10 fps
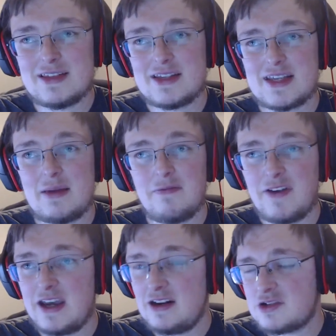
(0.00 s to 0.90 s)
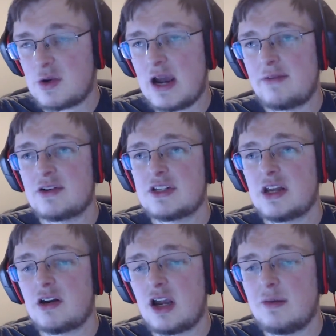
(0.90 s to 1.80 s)
the same final drivers
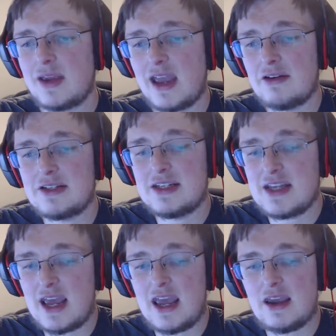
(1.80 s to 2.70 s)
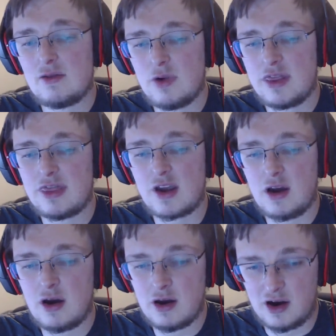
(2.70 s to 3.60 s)
that are coming out today with the
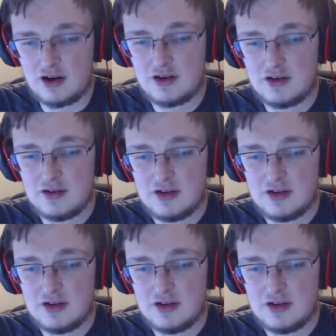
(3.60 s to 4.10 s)
card.